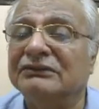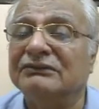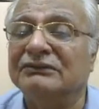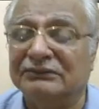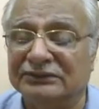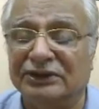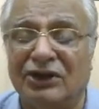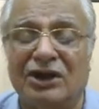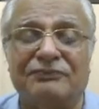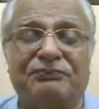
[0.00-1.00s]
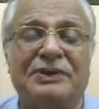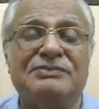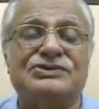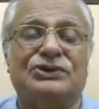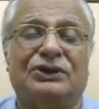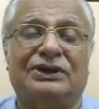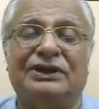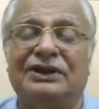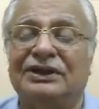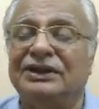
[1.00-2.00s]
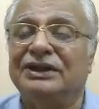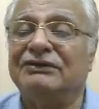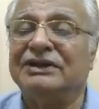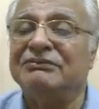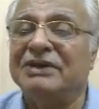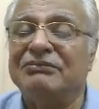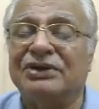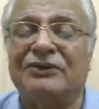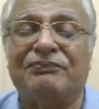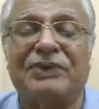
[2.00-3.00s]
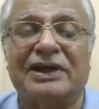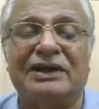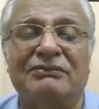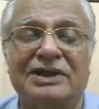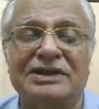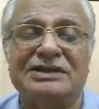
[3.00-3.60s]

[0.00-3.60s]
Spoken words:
Lord Plimsoll, he was a member of parliament,